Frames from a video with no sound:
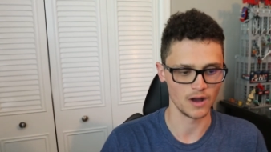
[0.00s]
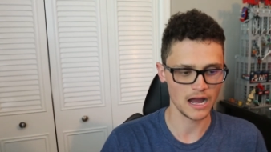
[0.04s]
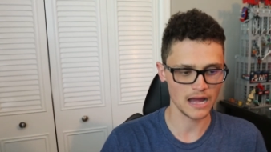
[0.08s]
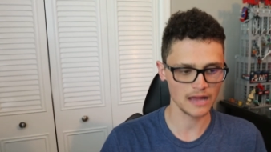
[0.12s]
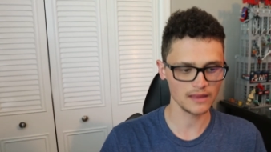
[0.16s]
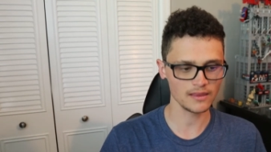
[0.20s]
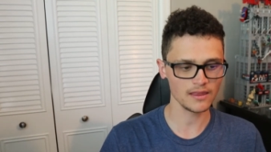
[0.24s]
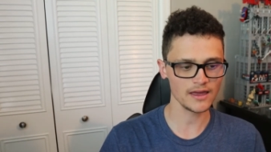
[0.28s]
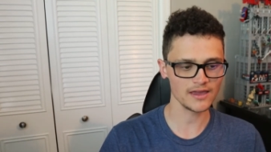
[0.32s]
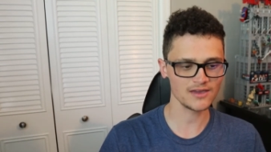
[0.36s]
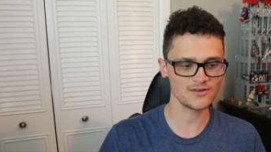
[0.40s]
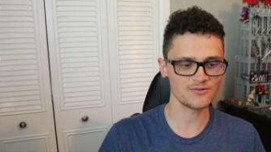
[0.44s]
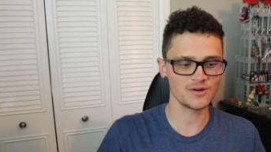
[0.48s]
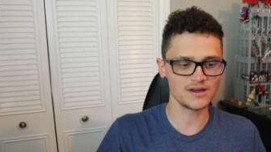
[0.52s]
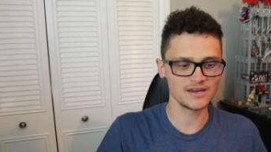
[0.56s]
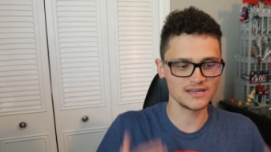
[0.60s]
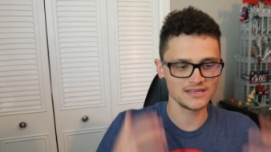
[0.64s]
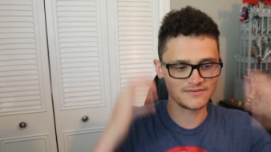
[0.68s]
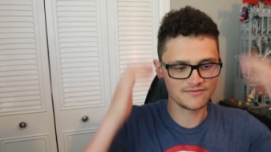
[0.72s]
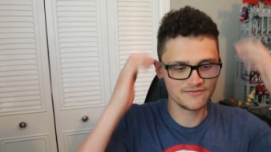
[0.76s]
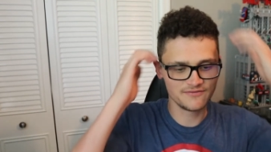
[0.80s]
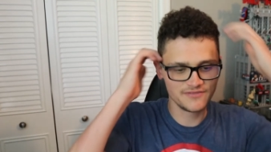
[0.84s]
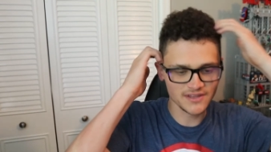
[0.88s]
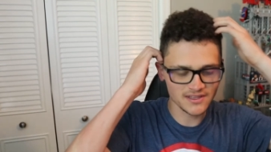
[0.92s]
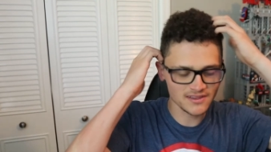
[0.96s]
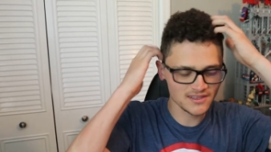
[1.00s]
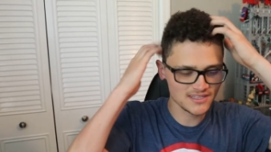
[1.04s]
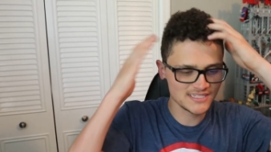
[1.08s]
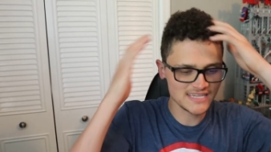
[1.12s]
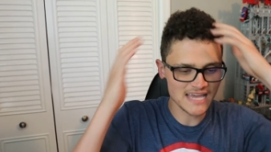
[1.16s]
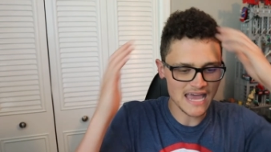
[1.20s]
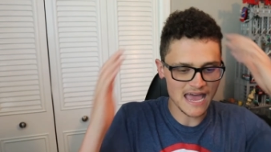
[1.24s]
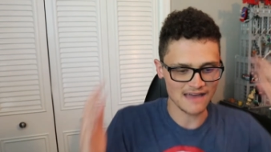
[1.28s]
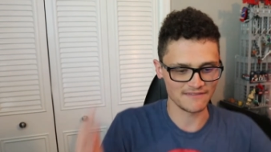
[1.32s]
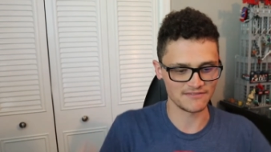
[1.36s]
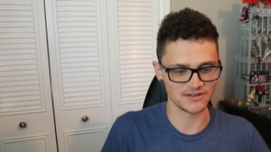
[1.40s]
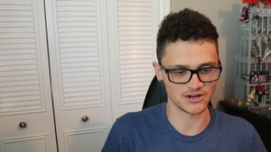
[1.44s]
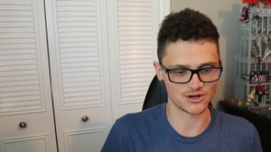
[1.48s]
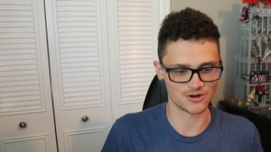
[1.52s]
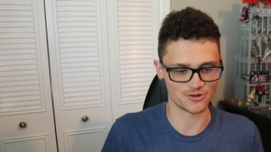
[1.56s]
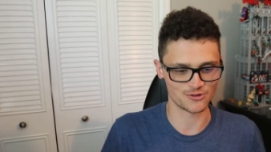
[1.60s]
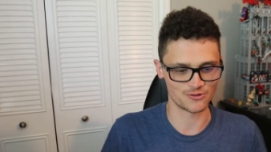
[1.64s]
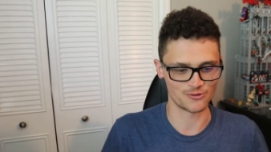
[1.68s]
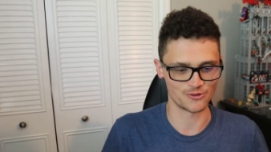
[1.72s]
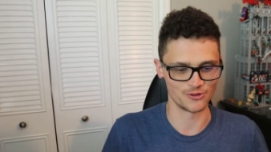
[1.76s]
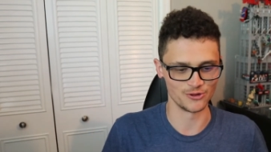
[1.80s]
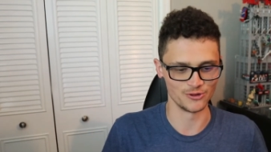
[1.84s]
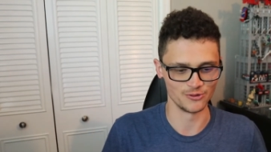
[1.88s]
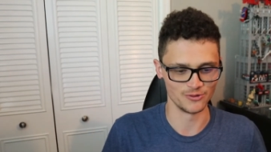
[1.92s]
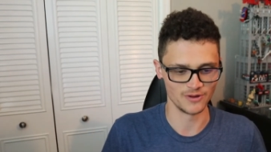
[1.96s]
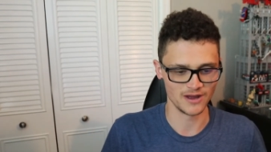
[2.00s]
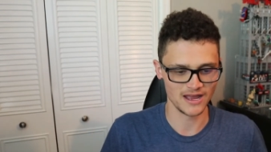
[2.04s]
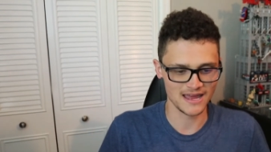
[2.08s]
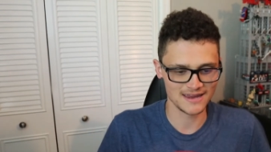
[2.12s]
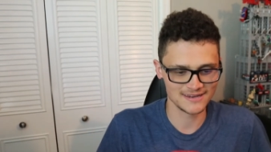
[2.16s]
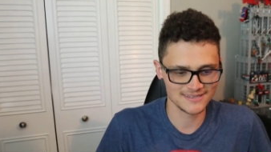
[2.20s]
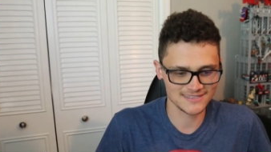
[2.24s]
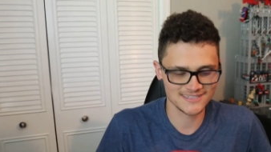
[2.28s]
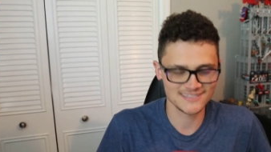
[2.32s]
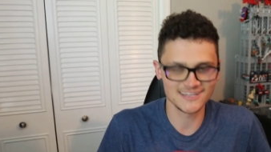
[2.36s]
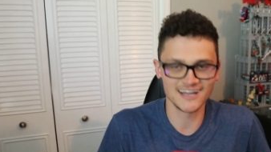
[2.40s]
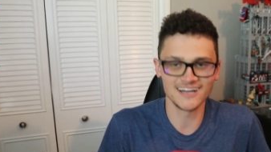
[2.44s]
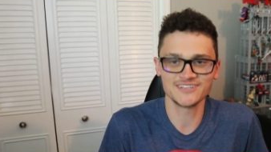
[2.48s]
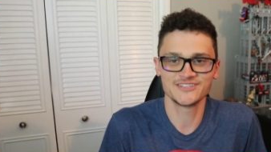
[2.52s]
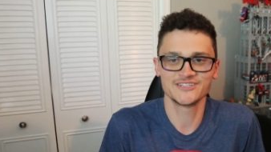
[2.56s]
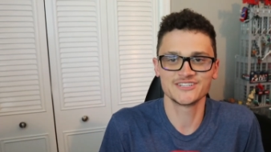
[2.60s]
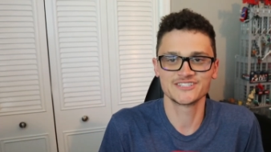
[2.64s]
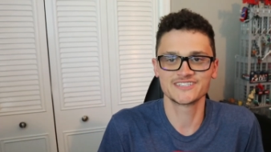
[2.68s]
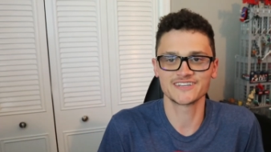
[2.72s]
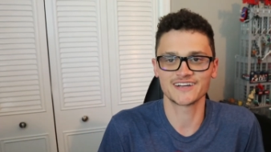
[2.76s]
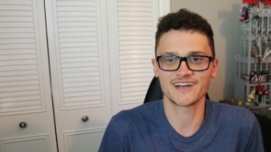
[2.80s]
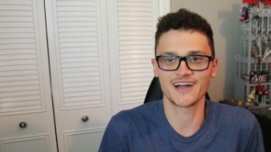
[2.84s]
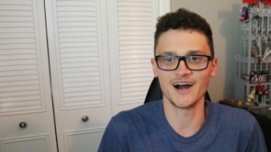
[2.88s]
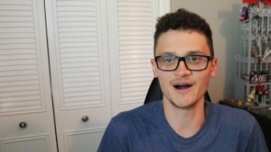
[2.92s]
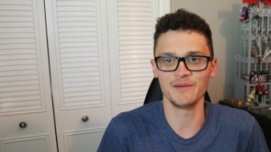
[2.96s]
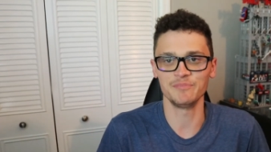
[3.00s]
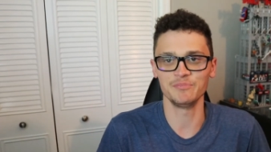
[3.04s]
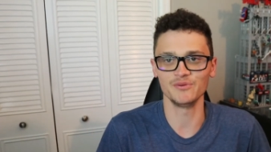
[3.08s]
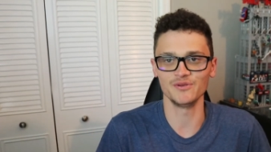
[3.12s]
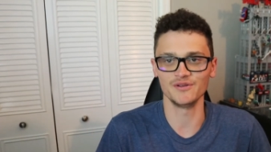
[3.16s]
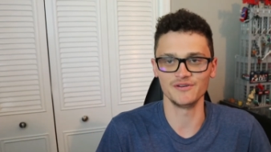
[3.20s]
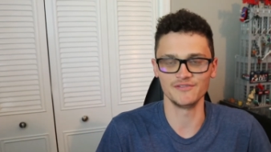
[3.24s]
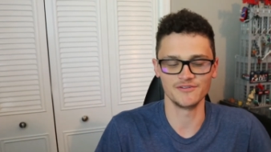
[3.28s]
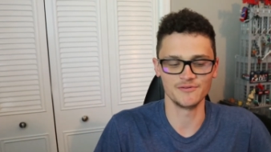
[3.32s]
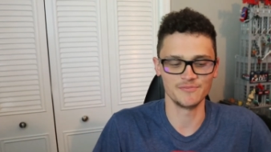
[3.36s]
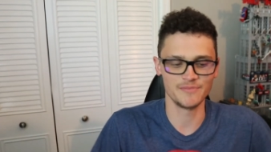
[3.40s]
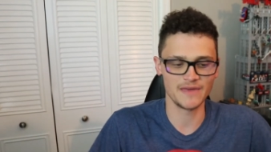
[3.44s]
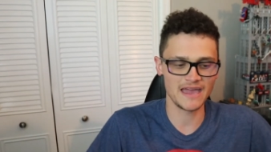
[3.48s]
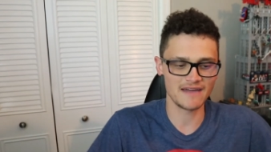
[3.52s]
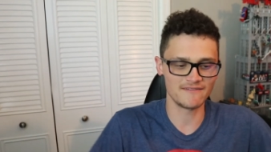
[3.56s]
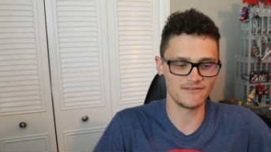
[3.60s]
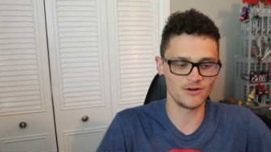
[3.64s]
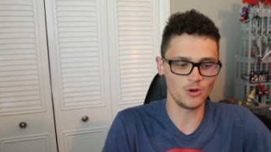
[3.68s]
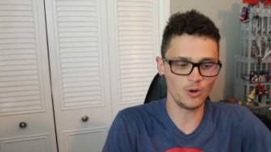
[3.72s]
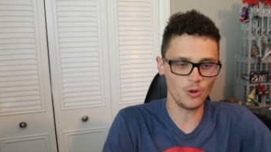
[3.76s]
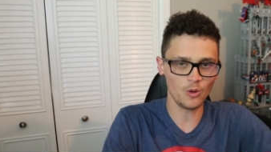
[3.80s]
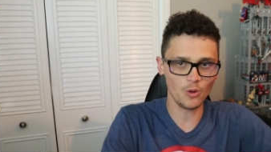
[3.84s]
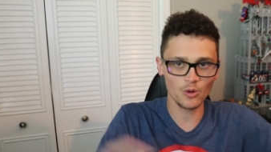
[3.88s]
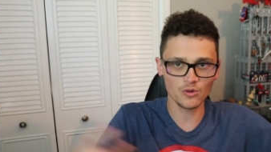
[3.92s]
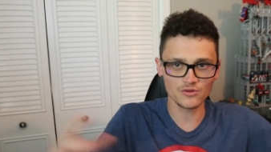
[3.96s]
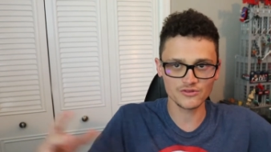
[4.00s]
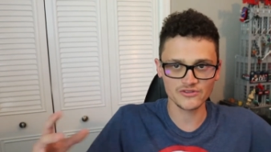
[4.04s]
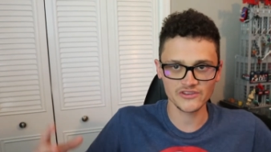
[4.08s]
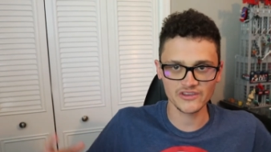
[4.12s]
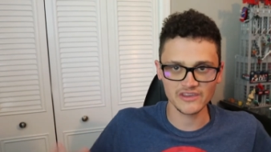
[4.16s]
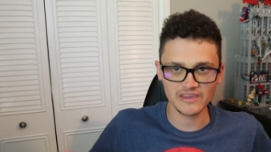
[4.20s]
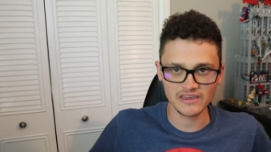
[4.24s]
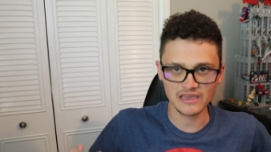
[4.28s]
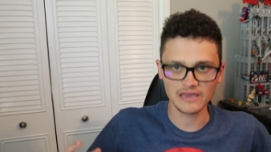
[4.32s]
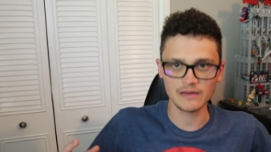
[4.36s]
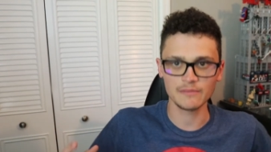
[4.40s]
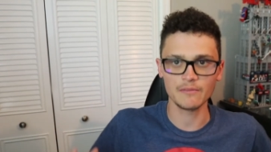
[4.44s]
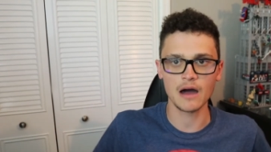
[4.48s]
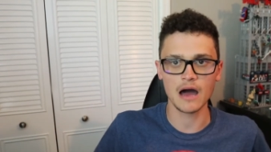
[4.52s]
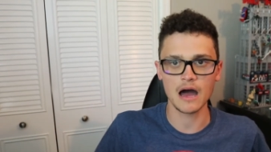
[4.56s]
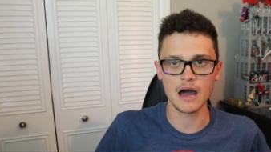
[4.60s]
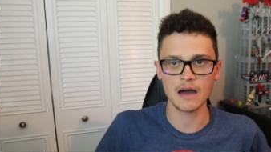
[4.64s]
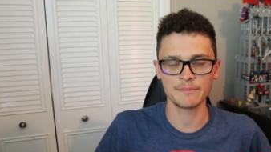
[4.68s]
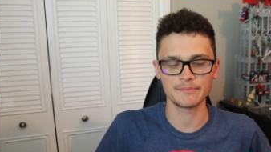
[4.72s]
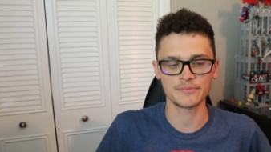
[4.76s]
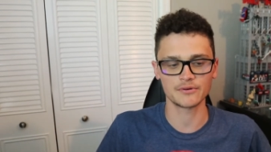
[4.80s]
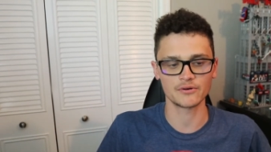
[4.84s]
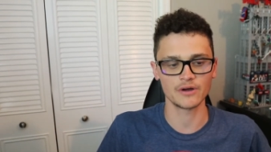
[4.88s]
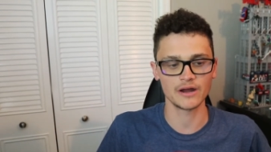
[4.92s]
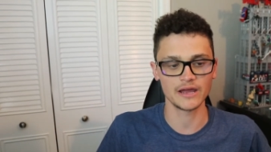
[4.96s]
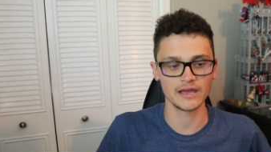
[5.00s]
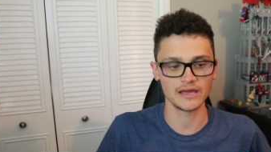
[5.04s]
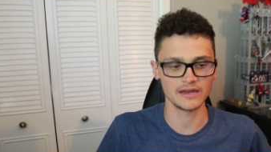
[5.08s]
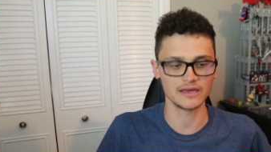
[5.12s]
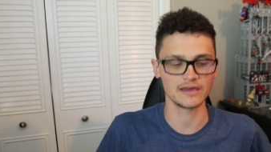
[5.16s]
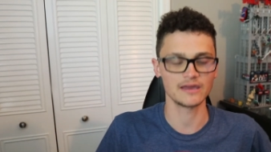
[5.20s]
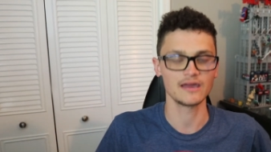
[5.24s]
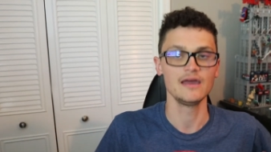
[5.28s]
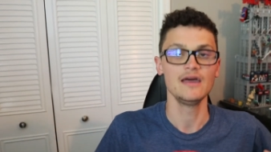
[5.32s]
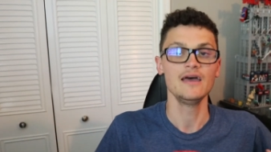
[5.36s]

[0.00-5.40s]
I like when villains have a crew, and it's not just a couple of them. They have a whole team operating.